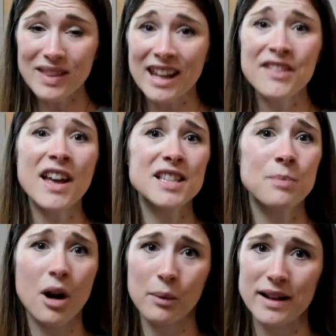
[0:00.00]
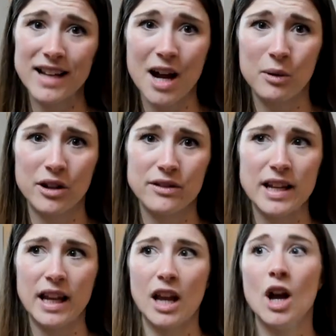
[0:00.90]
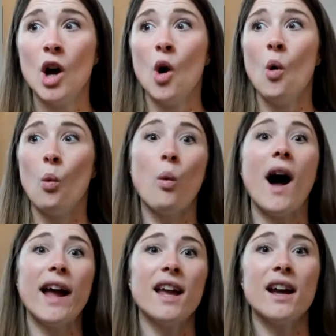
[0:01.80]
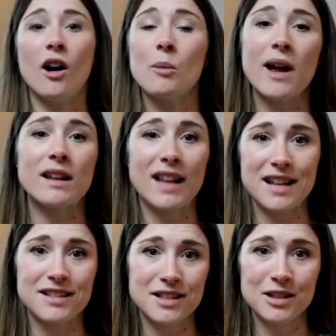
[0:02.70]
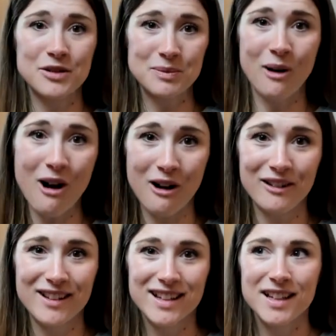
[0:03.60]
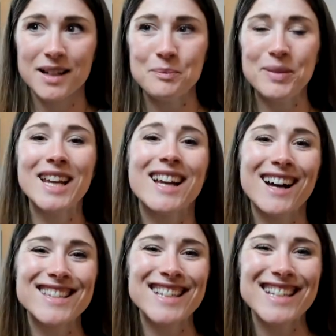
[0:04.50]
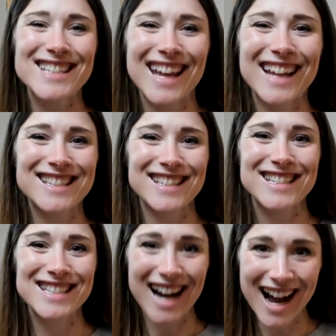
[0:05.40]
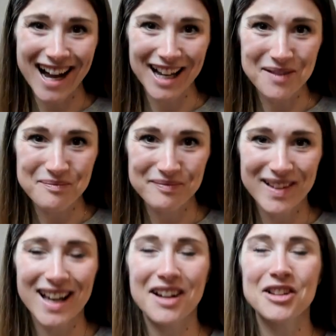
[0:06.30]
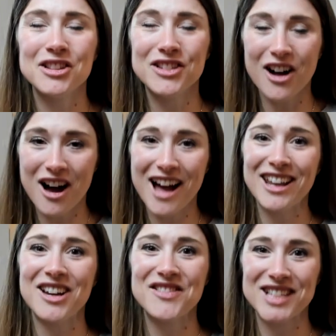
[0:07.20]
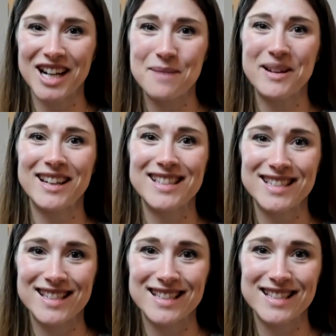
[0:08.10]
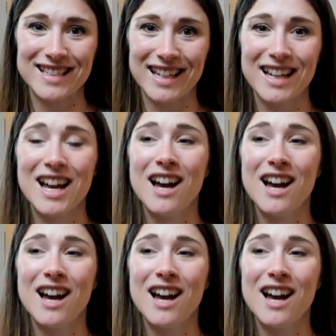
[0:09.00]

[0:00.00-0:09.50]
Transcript: in that spot right now where you're thinking, why are my classes so small? Because it takes time, a lot of time and consistency,